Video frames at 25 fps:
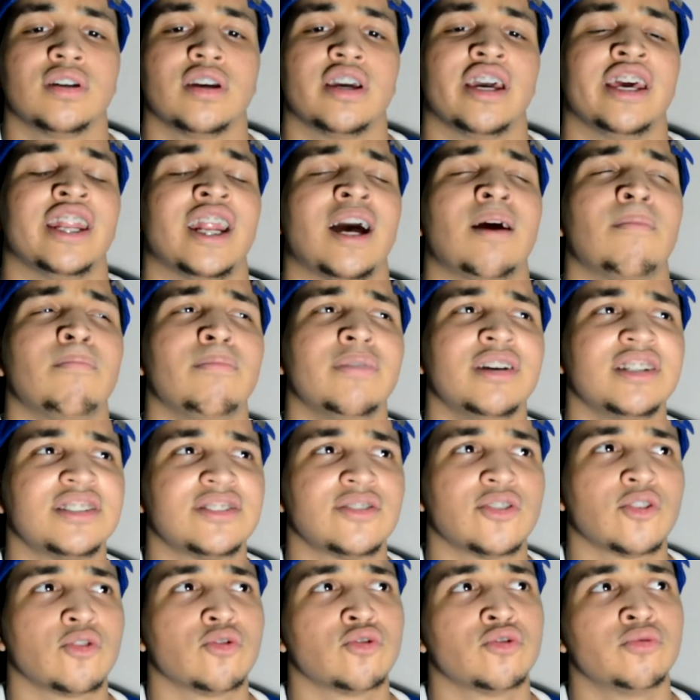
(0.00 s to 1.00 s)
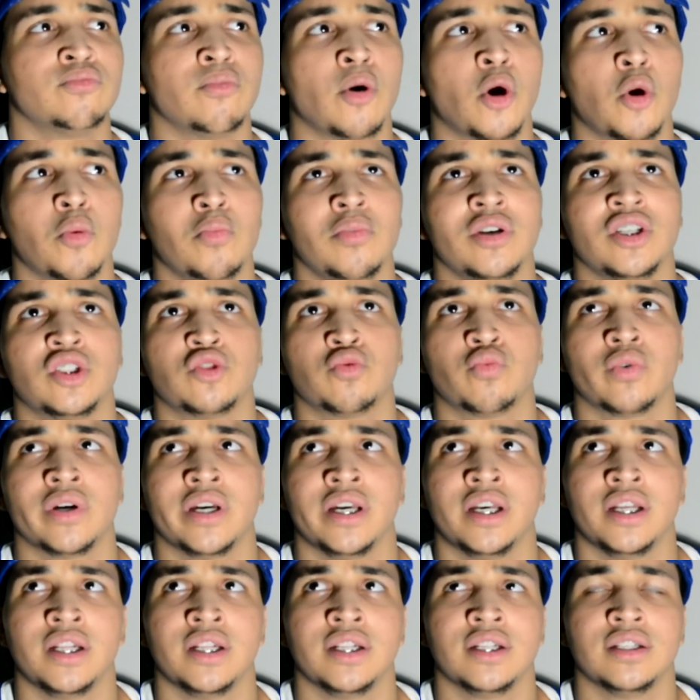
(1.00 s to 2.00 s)
And I miss those moments
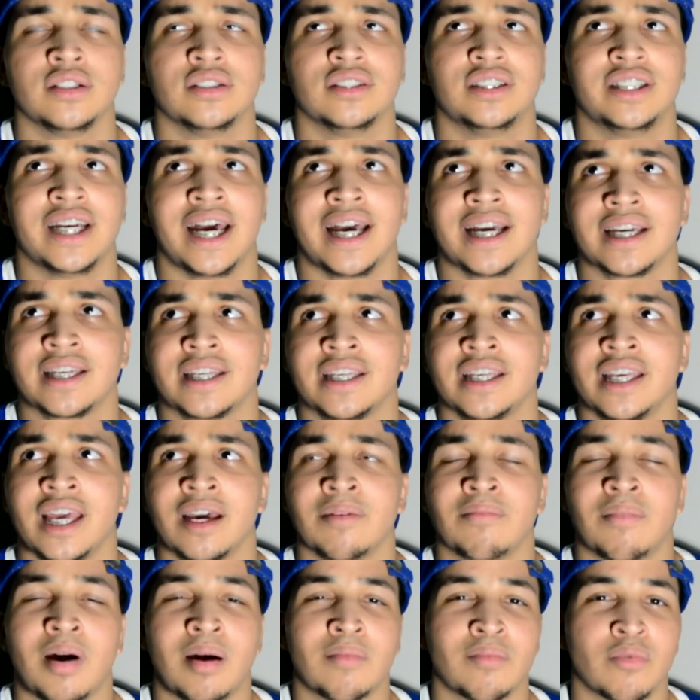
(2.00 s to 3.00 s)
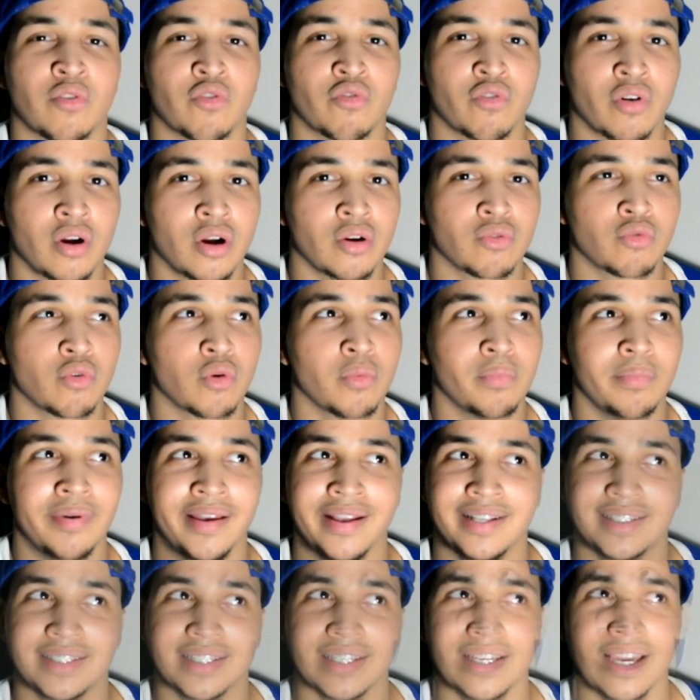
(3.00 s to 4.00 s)
when Jackie and Mama Rug would
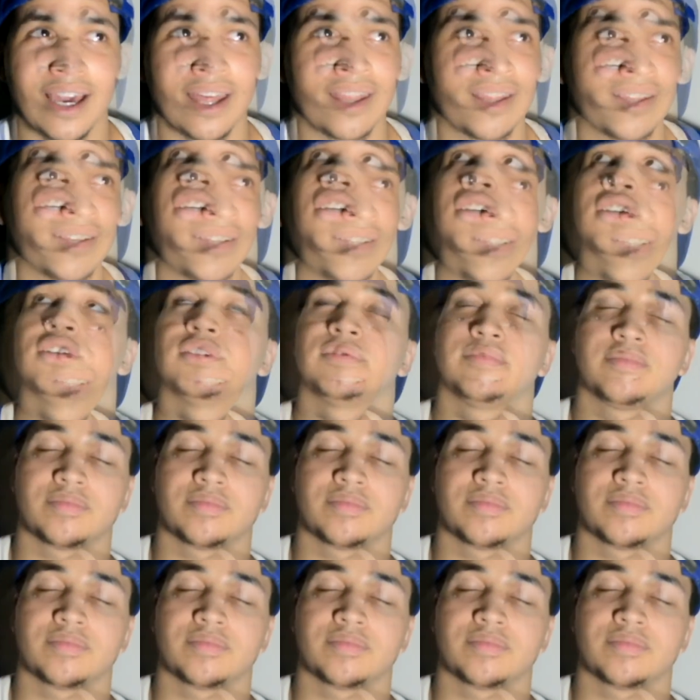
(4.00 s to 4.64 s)
be together.